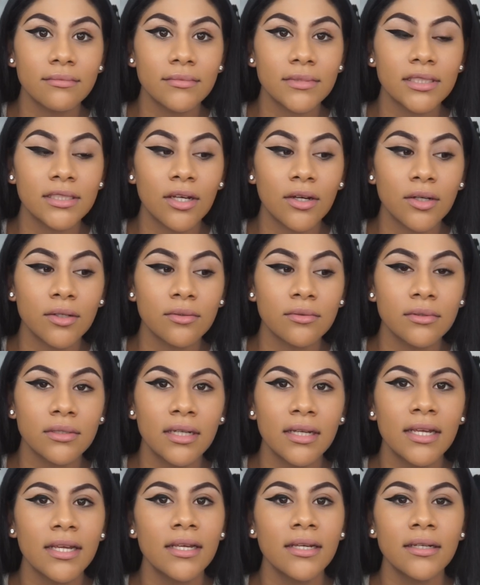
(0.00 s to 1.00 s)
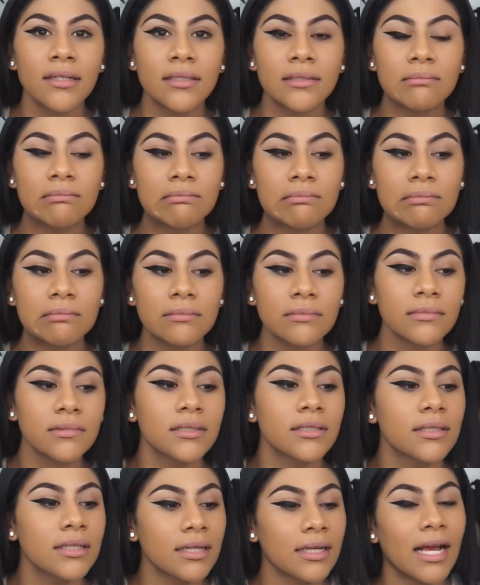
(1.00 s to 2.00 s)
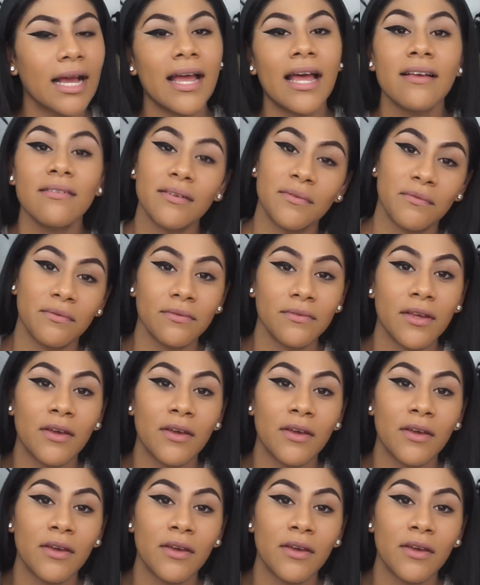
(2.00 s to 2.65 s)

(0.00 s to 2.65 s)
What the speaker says: So I have